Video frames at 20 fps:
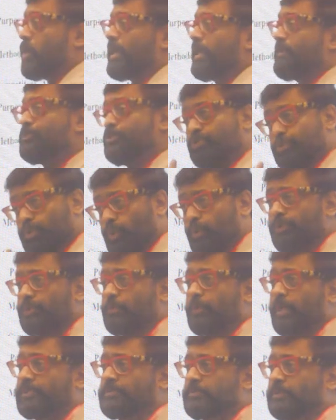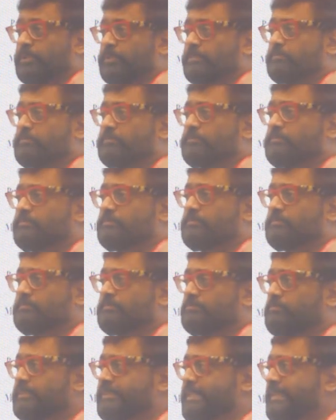talk and show you actually
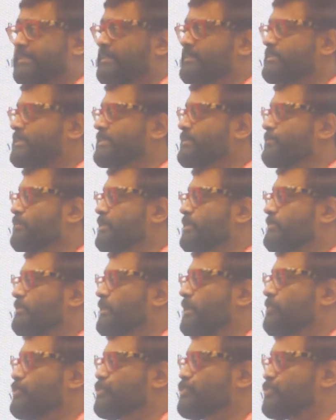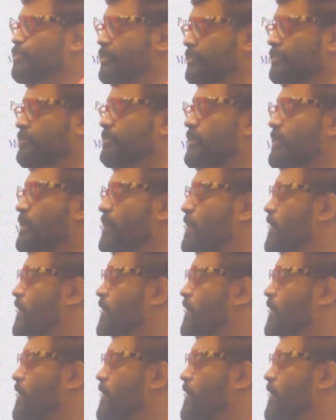the secret recipe. I'm going to show you